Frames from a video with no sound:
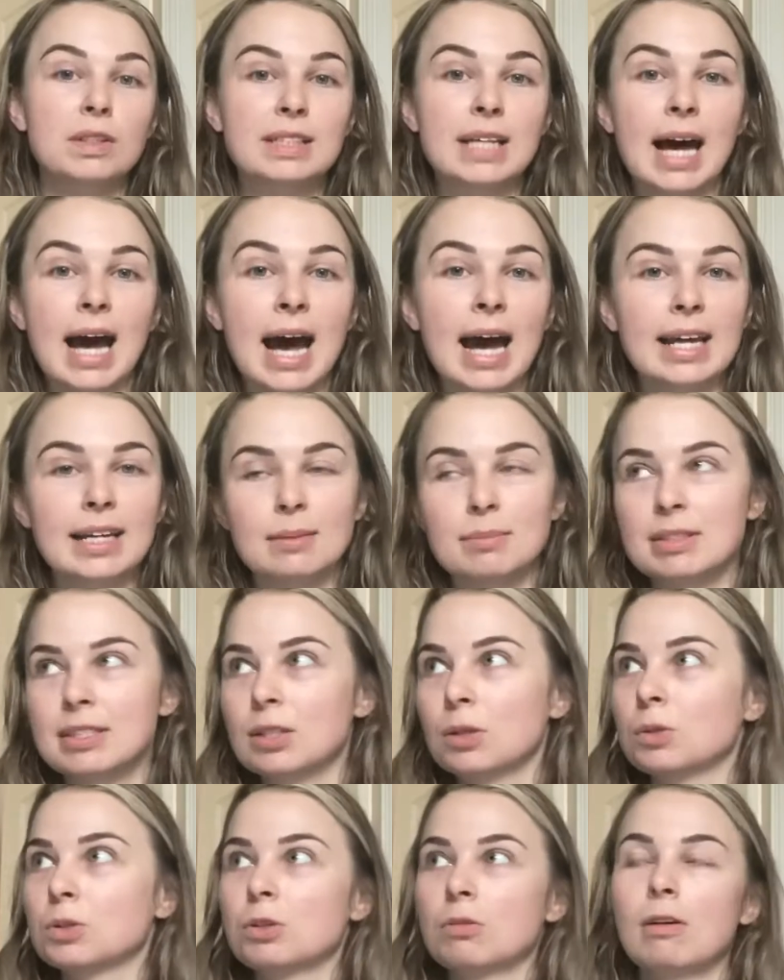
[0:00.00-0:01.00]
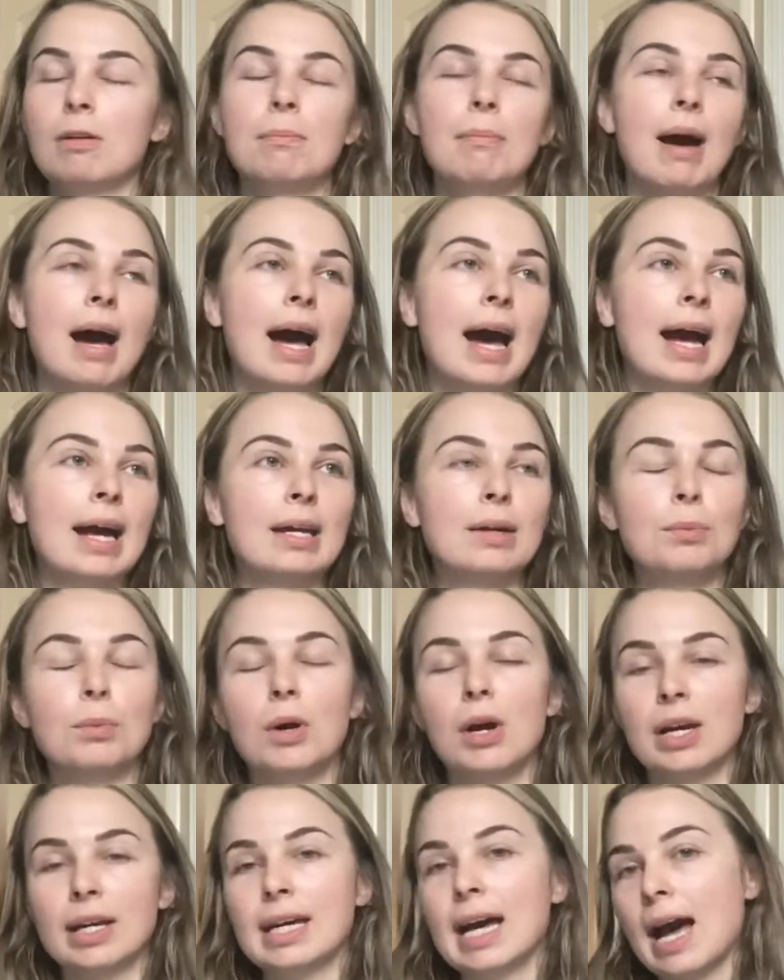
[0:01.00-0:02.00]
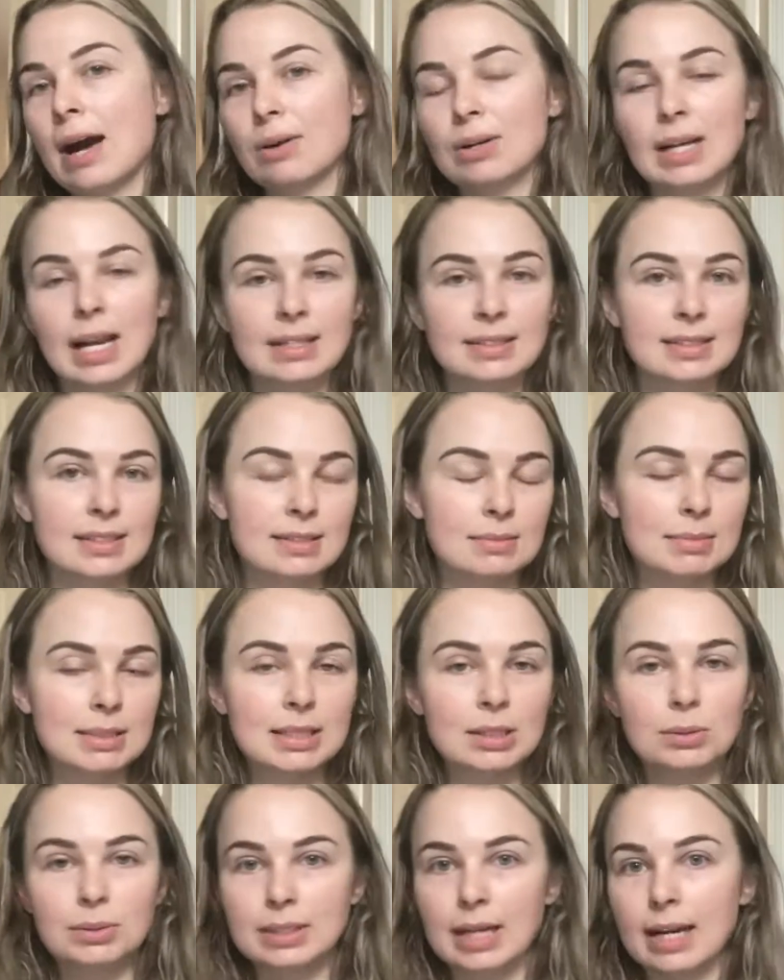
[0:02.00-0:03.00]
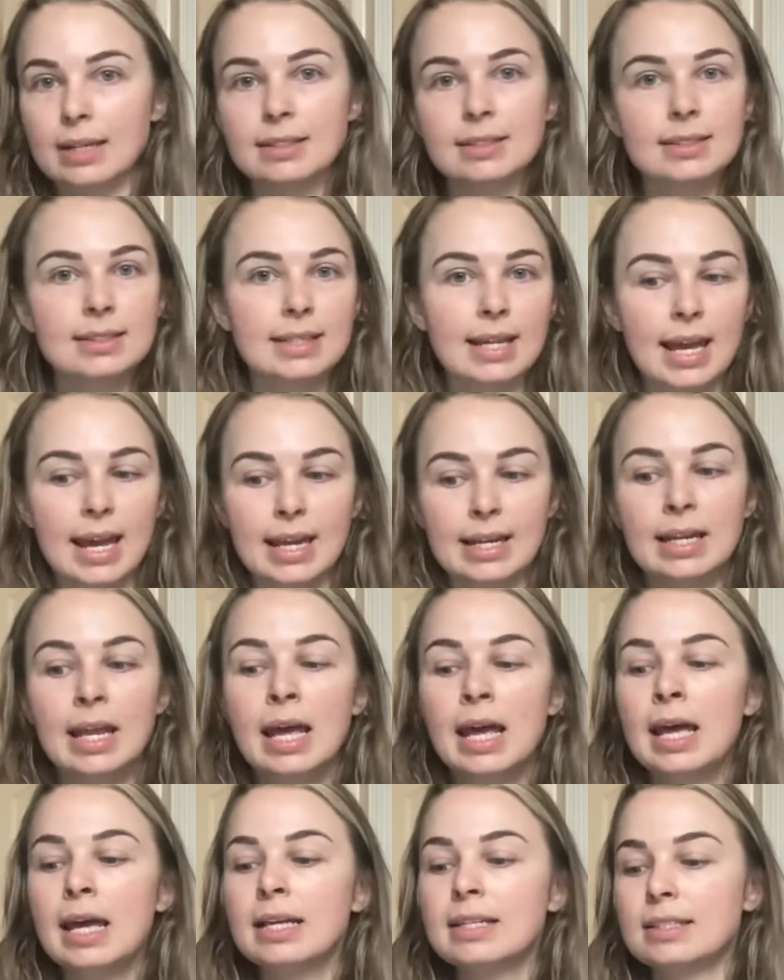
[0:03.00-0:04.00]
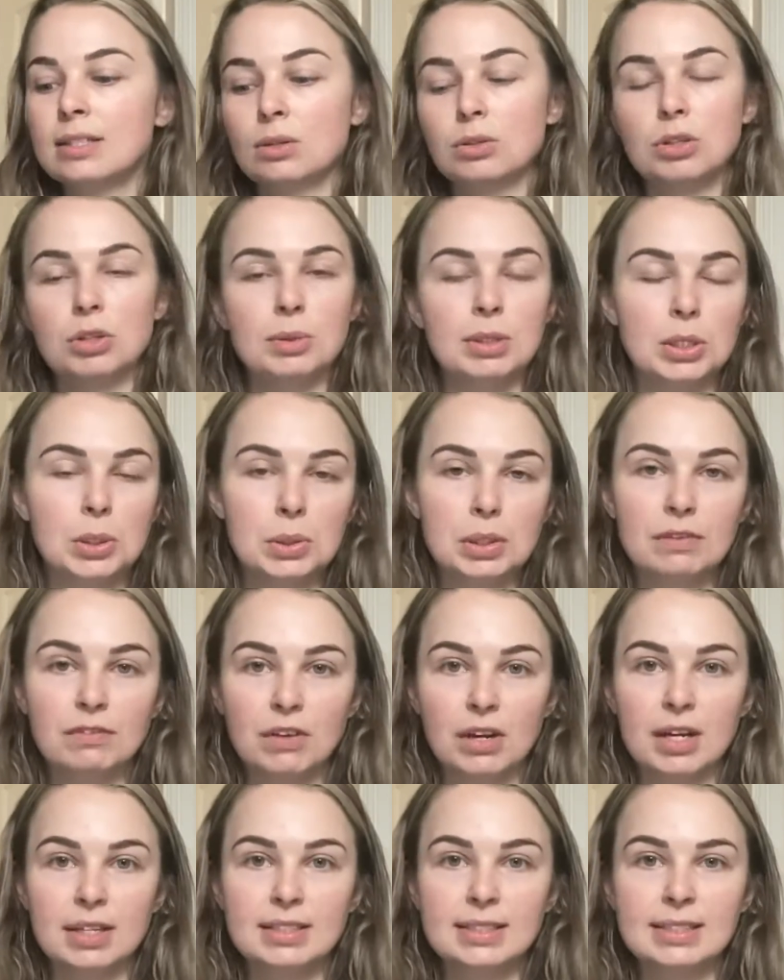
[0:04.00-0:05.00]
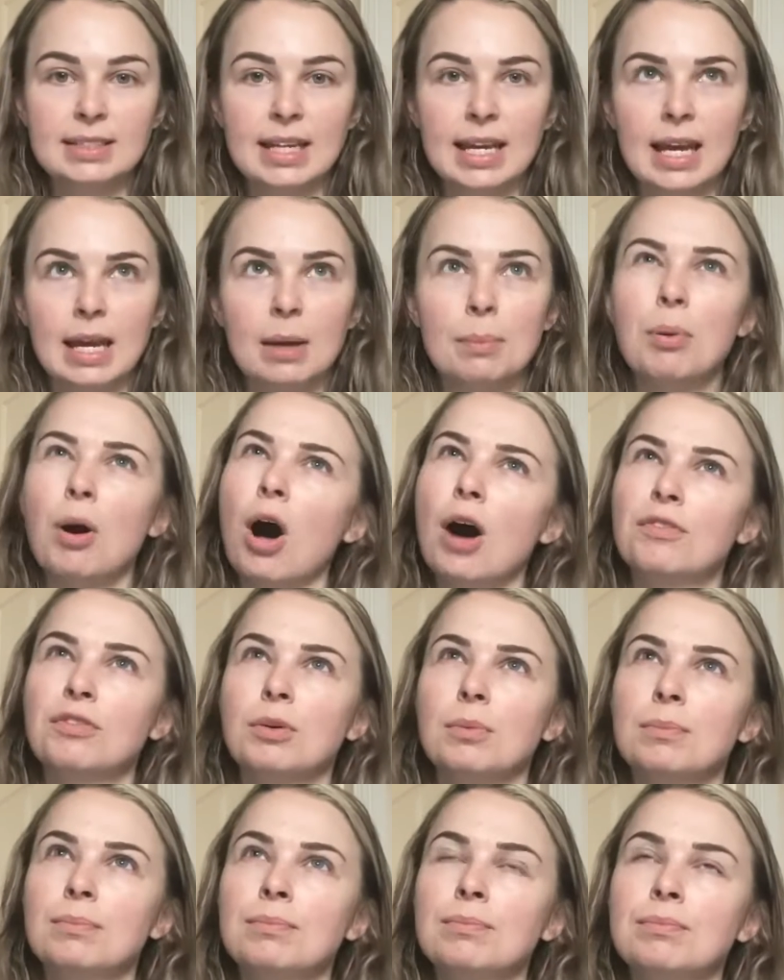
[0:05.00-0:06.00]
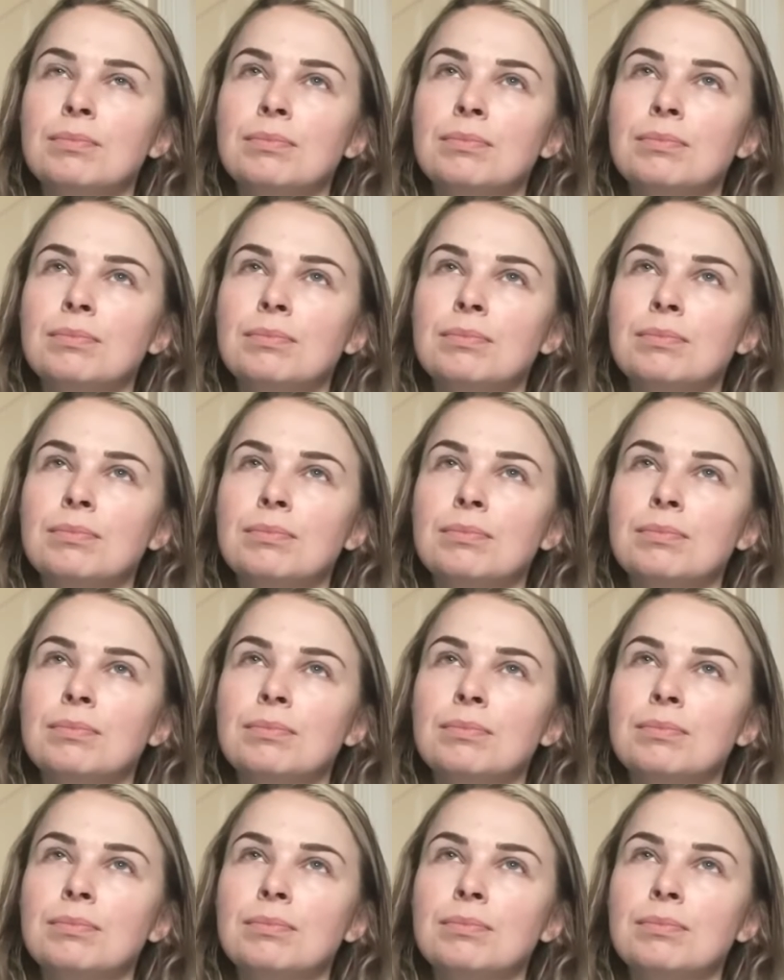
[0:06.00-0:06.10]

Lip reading: tired, I'm still doing my workout classes, I'm still dancing, still doing university, apart from